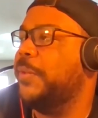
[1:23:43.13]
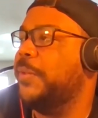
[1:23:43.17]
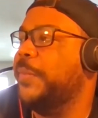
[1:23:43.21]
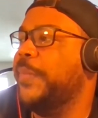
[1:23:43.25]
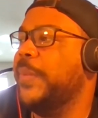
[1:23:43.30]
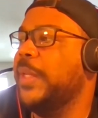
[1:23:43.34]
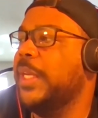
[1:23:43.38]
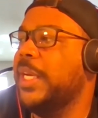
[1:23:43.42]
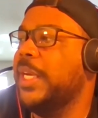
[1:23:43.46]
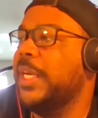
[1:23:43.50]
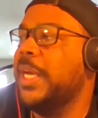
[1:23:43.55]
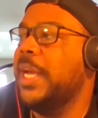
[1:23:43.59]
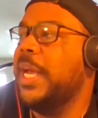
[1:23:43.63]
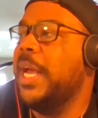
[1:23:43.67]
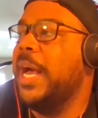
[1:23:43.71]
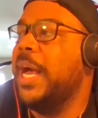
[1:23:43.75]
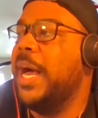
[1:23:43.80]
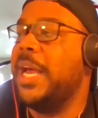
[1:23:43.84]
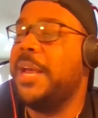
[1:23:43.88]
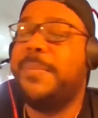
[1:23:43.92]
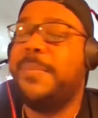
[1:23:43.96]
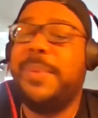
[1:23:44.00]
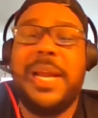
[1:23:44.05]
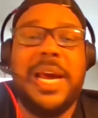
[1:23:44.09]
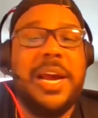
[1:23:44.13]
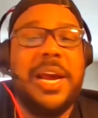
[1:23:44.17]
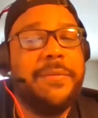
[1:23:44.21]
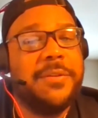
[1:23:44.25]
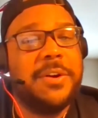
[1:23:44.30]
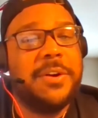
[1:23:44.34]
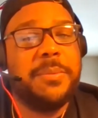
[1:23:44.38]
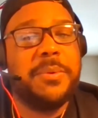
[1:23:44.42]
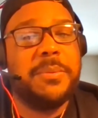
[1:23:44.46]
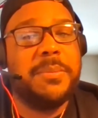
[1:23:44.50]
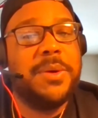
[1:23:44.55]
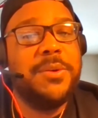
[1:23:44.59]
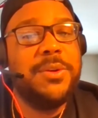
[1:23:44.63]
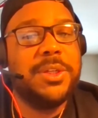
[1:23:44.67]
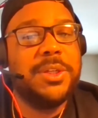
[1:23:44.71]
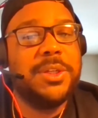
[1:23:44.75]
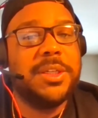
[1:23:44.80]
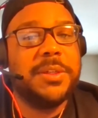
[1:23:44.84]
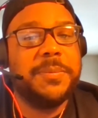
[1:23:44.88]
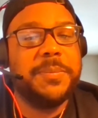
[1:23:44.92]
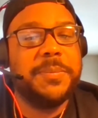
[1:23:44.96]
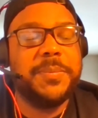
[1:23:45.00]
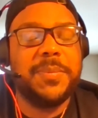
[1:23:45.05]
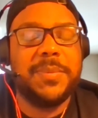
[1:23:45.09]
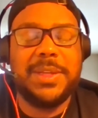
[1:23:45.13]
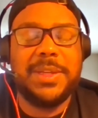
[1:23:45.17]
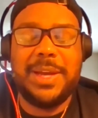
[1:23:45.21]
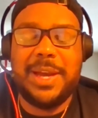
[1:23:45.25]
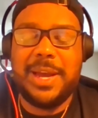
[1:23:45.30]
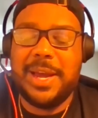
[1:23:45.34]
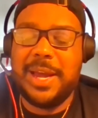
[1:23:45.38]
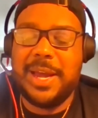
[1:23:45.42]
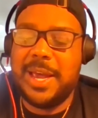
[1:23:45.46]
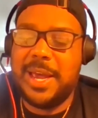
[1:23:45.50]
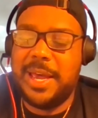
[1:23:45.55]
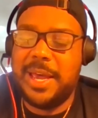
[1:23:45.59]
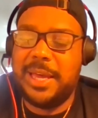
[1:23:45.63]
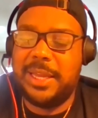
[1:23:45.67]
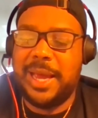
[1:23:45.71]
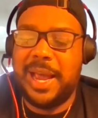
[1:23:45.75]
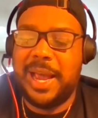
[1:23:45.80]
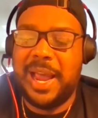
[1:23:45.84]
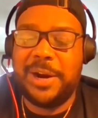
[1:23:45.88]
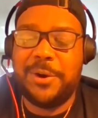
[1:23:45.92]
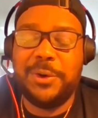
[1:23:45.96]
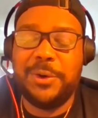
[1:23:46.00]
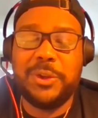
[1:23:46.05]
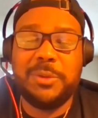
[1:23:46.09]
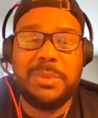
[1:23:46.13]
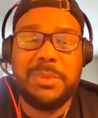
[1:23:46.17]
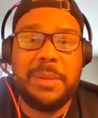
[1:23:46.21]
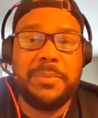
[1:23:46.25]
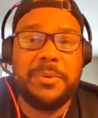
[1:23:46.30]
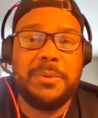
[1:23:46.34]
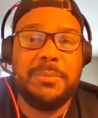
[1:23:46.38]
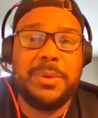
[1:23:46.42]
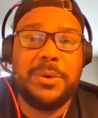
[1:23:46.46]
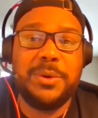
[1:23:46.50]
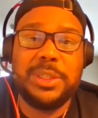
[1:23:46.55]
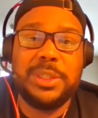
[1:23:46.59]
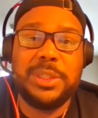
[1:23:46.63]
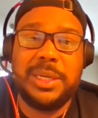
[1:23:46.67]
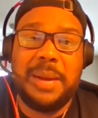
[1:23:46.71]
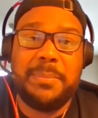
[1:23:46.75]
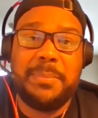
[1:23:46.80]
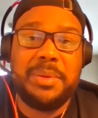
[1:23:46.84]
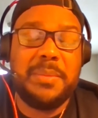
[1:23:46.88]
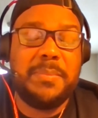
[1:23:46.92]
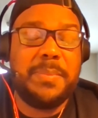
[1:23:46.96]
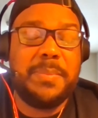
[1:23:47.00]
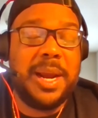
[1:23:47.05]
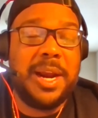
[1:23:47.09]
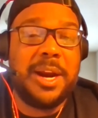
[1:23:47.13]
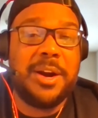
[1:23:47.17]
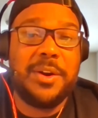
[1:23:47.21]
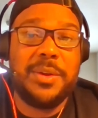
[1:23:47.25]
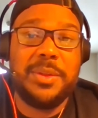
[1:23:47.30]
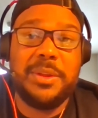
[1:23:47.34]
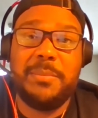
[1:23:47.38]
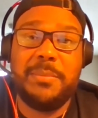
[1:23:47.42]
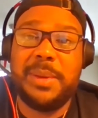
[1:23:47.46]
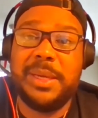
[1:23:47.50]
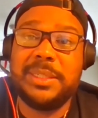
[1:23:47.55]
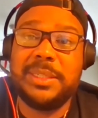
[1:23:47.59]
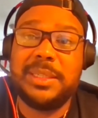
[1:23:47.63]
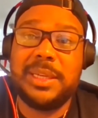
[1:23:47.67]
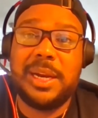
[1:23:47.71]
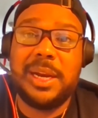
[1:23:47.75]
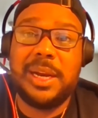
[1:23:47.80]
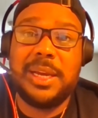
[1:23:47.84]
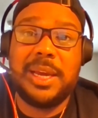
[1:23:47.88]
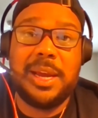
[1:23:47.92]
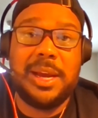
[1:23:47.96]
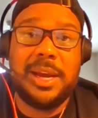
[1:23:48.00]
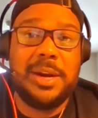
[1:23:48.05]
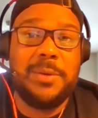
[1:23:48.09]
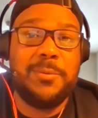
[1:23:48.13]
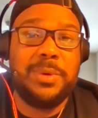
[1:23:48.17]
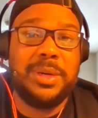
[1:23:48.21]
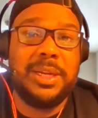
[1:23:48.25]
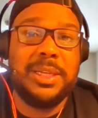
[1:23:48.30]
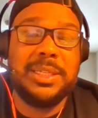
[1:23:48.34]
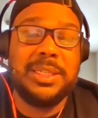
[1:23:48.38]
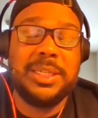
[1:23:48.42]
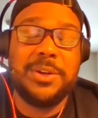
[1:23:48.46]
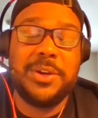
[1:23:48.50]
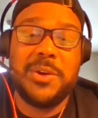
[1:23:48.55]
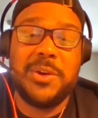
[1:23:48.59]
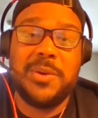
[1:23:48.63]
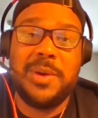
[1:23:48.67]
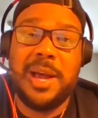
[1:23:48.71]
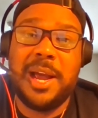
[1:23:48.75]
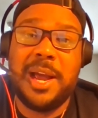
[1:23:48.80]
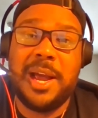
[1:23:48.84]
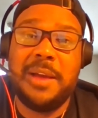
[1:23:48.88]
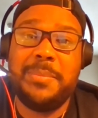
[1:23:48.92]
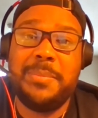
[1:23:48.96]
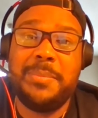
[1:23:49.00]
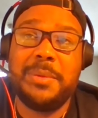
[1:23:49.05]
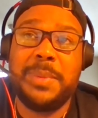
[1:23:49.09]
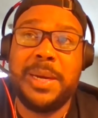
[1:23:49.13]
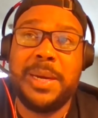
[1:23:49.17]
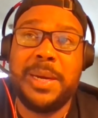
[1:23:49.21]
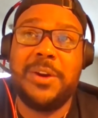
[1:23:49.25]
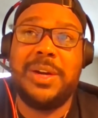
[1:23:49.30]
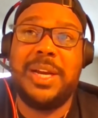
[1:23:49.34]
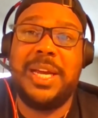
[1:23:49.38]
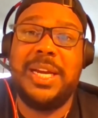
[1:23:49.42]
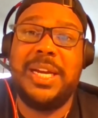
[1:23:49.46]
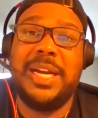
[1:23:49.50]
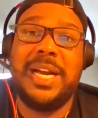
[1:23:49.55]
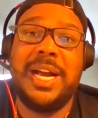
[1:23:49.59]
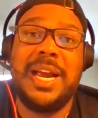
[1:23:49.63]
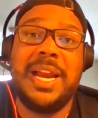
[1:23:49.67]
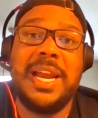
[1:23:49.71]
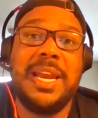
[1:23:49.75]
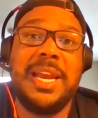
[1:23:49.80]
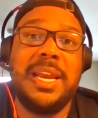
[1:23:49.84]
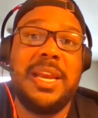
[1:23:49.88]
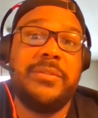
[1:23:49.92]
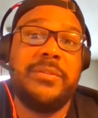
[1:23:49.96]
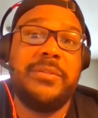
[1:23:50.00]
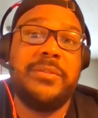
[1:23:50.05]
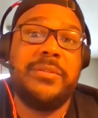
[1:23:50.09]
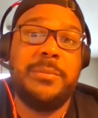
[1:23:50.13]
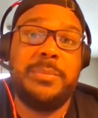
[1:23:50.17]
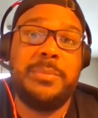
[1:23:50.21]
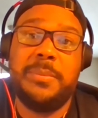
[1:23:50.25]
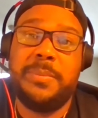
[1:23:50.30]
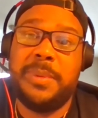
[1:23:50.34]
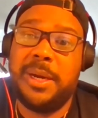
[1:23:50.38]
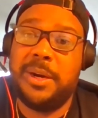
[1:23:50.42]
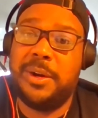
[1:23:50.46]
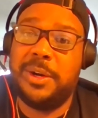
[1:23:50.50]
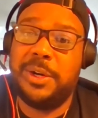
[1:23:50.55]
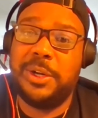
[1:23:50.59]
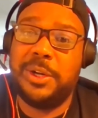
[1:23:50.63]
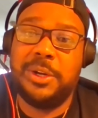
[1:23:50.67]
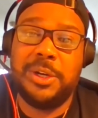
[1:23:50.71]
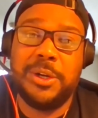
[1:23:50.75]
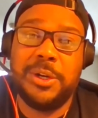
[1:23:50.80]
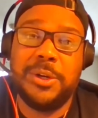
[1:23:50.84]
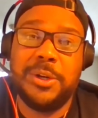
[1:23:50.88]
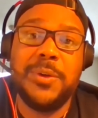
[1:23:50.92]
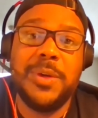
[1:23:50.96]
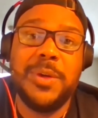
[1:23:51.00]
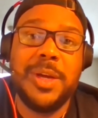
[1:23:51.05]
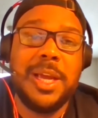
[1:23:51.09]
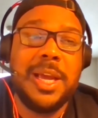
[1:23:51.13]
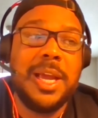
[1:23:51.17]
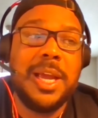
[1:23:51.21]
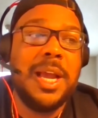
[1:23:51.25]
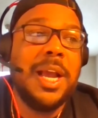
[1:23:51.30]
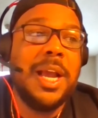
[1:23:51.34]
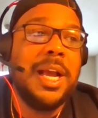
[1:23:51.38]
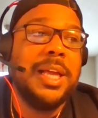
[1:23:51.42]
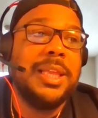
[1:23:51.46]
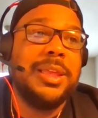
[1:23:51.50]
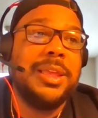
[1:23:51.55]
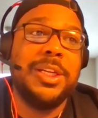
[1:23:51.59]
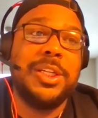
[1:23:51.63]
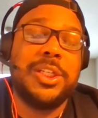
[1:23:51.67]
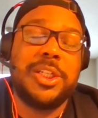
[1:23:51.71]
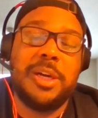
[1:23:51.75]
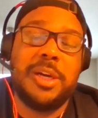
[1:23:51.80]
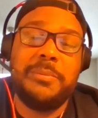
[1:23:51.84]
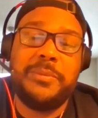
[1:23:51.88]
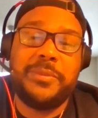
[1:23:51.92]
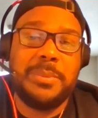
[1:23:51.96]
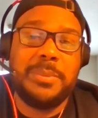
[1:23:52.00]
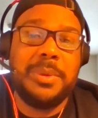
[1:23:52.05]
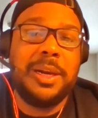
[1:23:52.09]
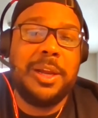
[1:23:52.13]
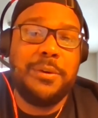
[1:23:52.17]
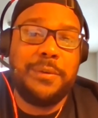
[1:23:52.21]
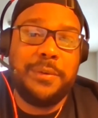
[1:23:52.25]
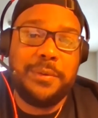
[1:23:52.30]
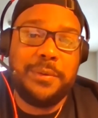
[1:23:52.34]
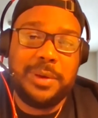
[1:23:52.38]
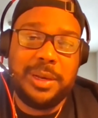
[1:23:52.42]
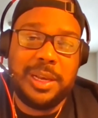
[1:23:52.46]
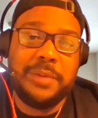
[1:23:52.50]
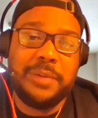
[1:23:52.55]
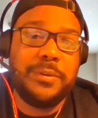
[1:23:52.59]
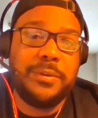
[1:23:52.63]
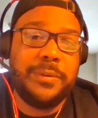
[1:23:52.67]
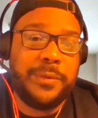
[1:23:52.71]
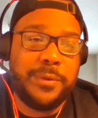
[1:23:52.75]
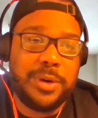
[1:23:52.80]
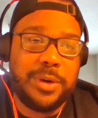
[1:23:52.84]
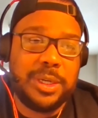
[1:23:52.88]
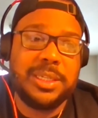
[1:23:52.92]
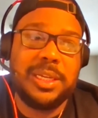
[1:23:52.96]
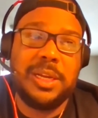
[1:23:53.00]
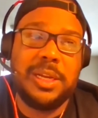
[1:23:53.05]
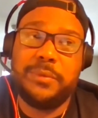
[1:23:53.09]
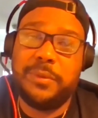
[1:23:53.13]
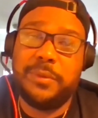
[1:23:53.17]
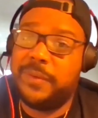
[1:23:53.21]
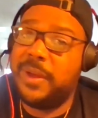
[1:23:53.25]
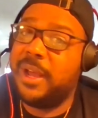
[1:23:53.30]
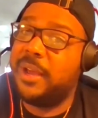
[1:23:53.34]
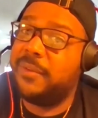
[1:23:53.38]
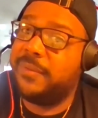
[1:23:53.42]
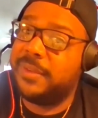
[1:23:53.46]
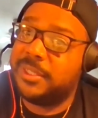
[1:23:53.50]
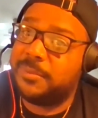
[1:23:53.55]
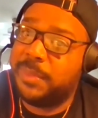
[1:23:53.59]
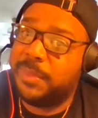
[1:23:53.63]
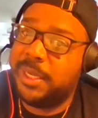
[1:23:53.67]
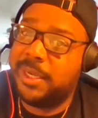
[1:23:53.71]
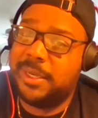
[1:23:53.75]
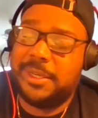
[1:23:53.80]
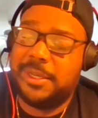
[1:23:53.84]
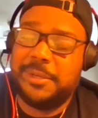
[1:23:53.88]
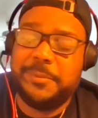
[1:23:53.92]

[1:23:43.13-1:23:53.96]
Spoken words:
So I apply for a promotion, and I go through my promotion. I prepare the best that I can. When I tell you I prepare like I never prepared, the jump from a level 4 to level 5 is big.